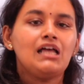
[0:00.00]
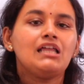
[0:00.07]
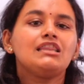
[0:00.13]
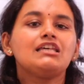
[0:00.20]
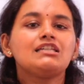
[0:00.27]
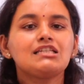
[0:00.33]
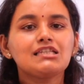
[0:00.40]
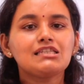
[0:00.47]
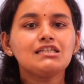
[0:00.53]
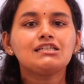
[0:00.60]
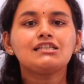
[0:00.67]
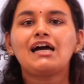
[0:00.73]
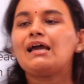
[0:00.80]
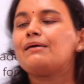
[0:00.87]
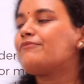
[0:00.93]
This is
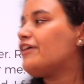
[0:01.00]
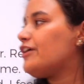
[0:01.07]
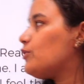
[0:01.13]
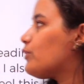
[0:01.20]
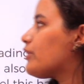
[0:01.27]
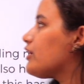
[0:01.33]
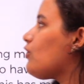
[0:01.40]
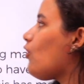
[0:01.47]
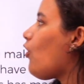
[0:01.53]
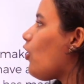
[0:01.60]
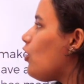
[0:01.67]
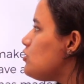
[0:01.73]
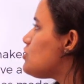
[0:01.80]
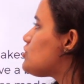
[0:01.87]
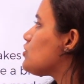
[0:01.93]
the time where you can
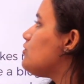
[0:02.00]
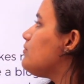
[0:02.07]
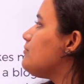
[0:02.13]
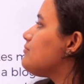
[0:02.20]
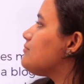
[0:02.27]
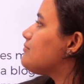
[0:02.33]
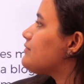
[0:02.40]
also